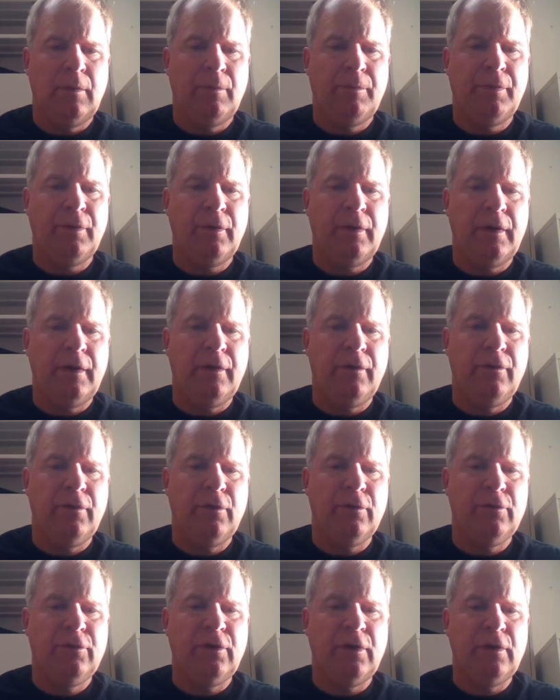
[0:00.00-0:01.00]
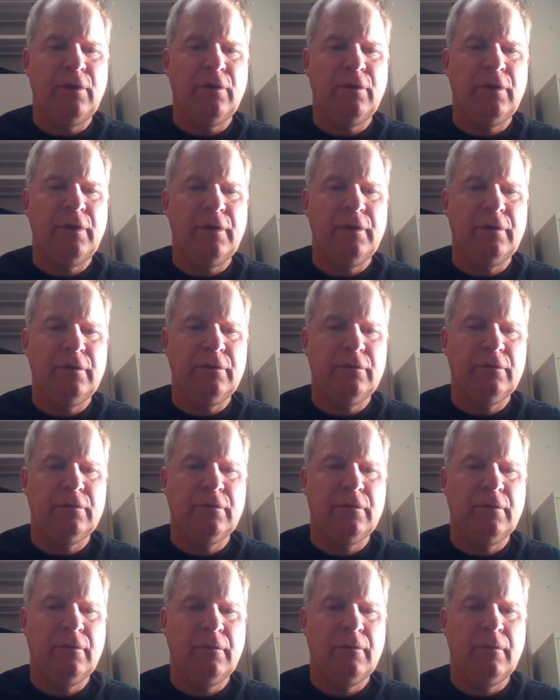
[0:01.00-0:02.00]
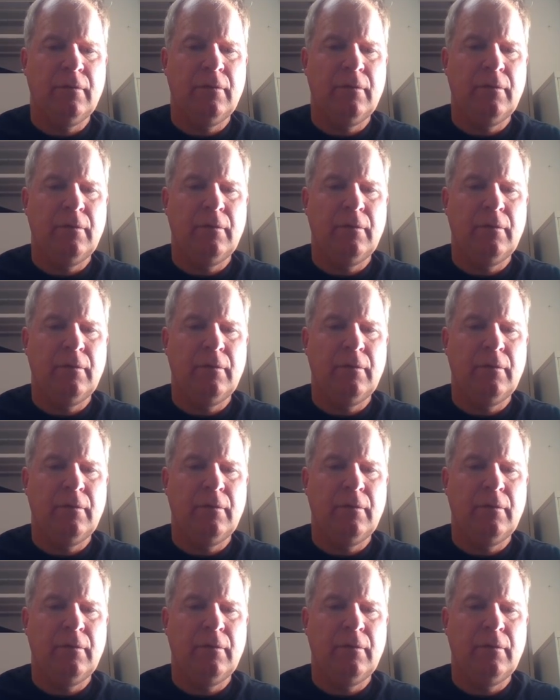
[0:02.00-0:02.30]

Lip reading: maybe put in their dealings